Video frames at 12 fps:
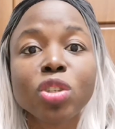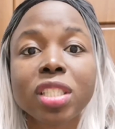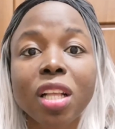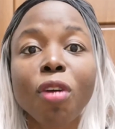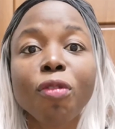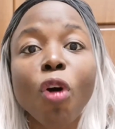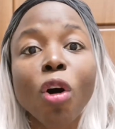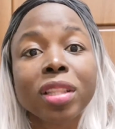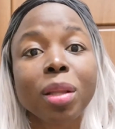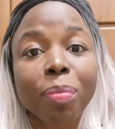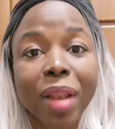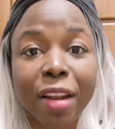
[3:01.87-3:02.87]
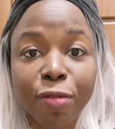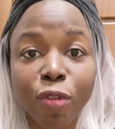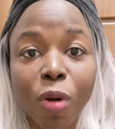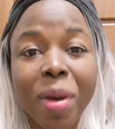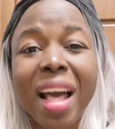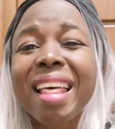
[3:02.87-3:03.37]
yourself on the
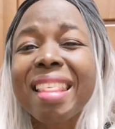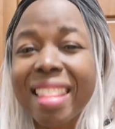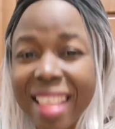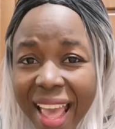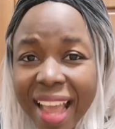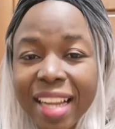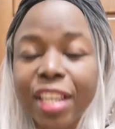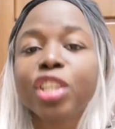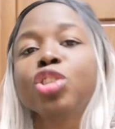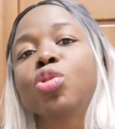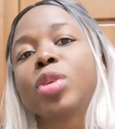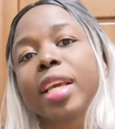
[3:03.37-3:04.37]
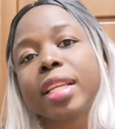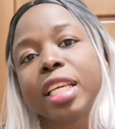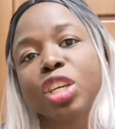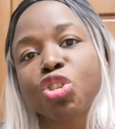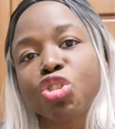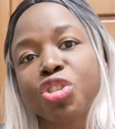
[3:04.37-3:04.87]
platform, then you can
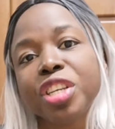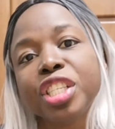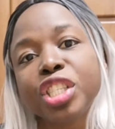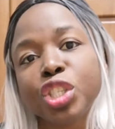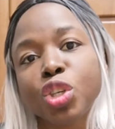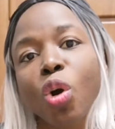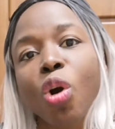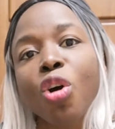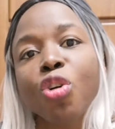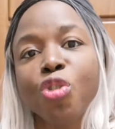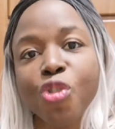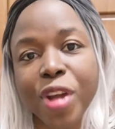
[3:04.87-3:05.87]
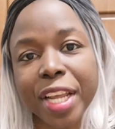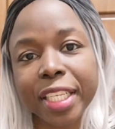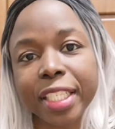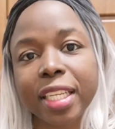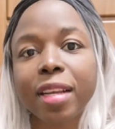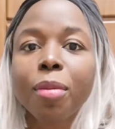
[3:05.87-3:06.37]
increase your
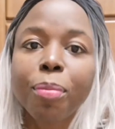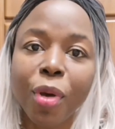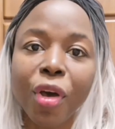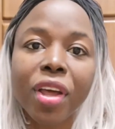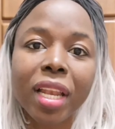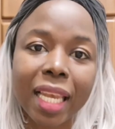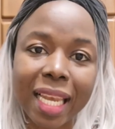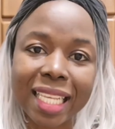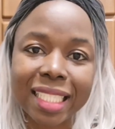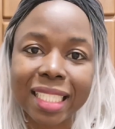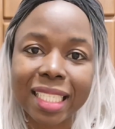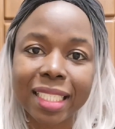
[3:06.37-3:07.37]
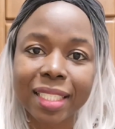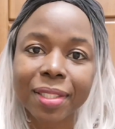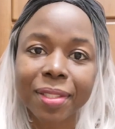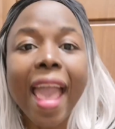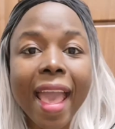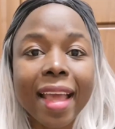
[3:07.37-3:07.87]
rate per lesson.
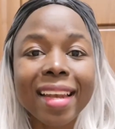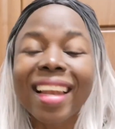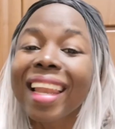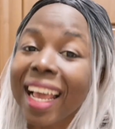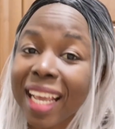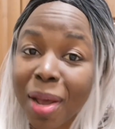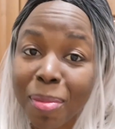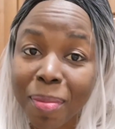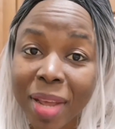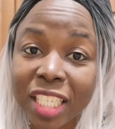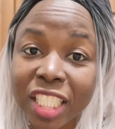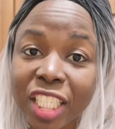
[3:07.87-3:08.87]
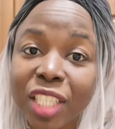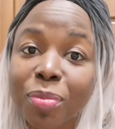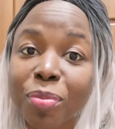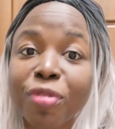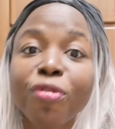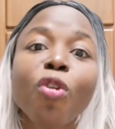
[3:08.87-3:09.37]
And like I mentioned
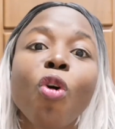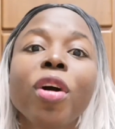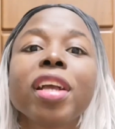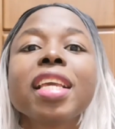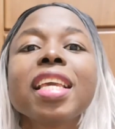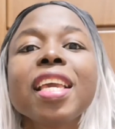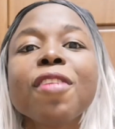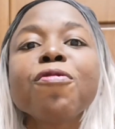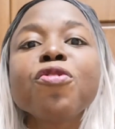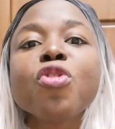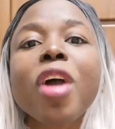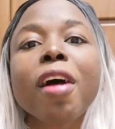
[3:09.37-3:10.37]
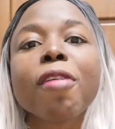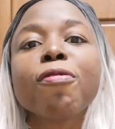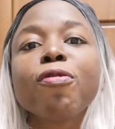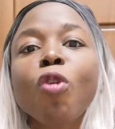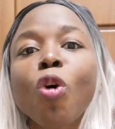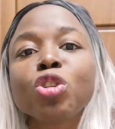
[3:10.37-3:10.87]
before, if you have
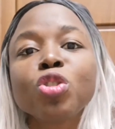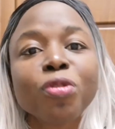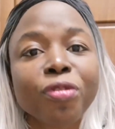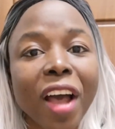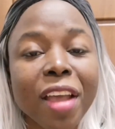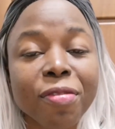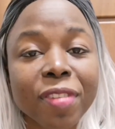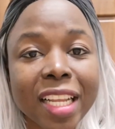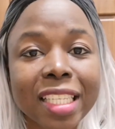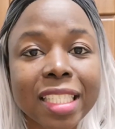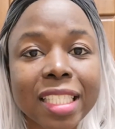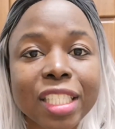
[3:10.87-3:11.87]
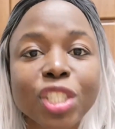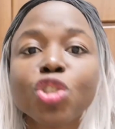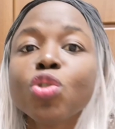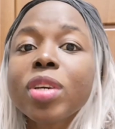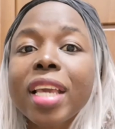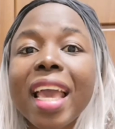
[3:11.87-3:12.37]
4 to 5 lessons,
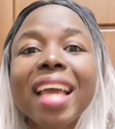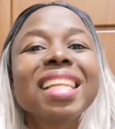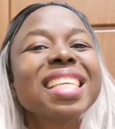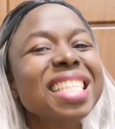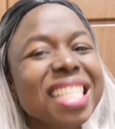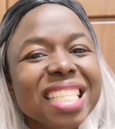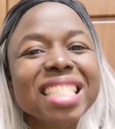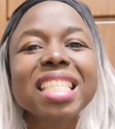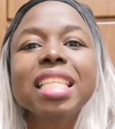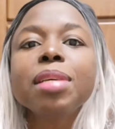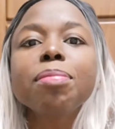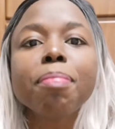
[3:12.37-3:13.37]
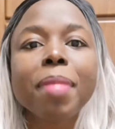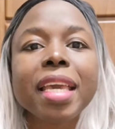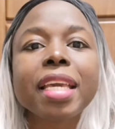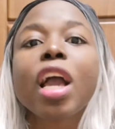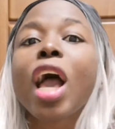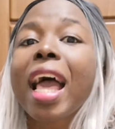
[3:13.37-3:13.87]
you can easily
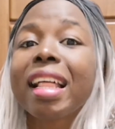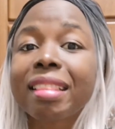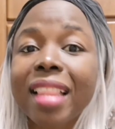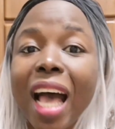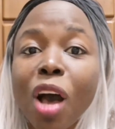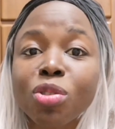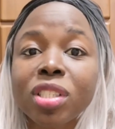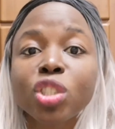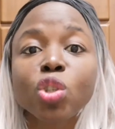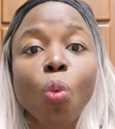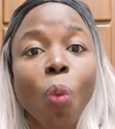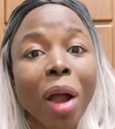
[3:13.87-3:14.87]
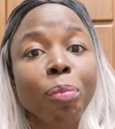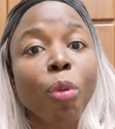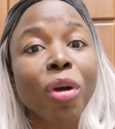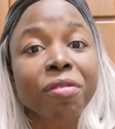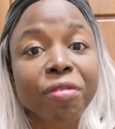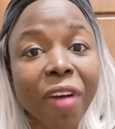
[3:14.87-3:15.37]
make 1,000 to
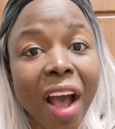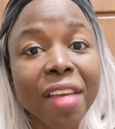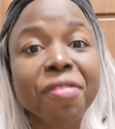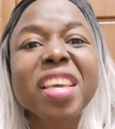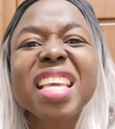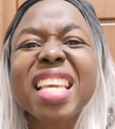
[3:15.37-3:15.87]
1.5